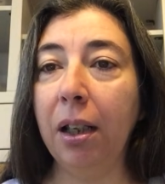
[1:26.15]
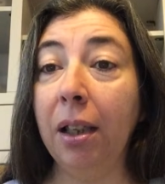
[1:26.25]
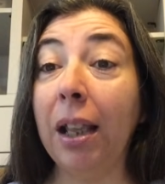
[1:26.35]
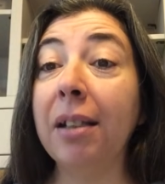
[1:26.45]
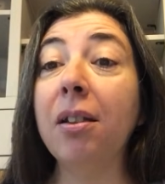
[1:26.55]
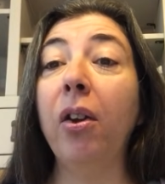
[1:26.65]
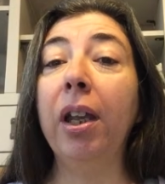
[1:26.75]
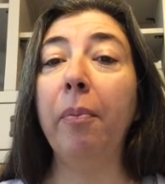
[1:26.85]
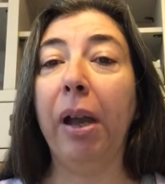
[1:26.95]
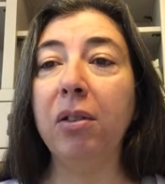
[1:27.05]
That's going
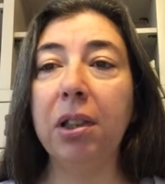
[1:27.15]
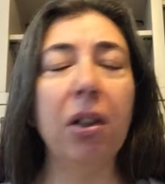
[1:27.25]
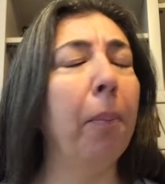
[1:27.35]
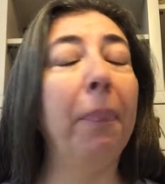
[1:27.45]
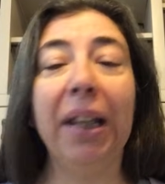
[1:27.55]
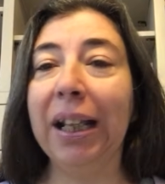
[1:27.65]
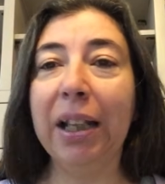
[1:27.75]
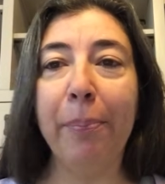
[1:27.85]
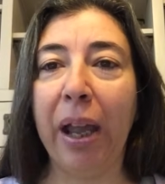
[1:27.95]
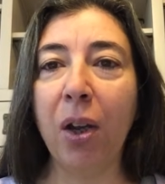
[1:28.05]
about it completely
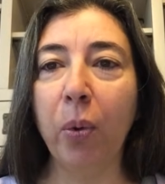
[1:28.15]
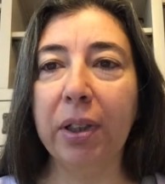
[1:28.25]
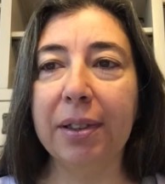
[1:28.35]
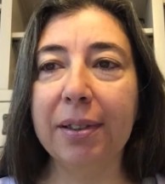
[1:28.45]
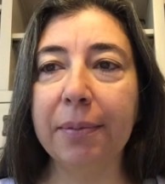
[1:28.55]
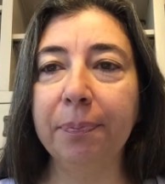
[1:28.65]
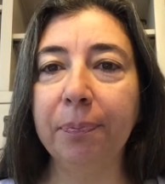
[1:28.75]
backwards.